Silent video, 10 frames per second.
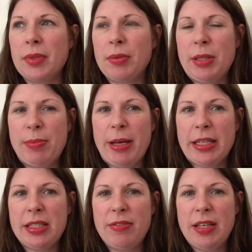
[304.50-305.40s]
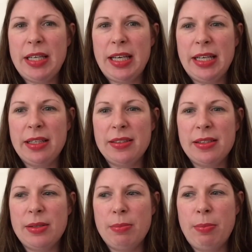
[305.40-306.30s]
with mixed
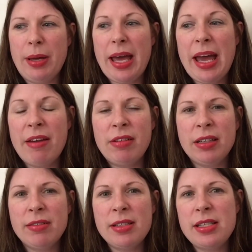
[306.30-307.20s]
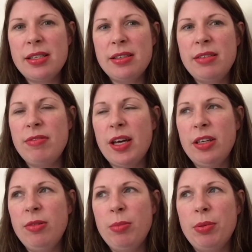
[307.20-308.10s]
feelings, but erring on the side of
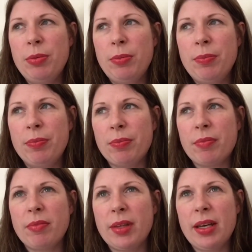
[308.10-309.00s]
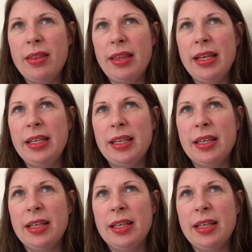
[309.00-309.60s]
hope, I think.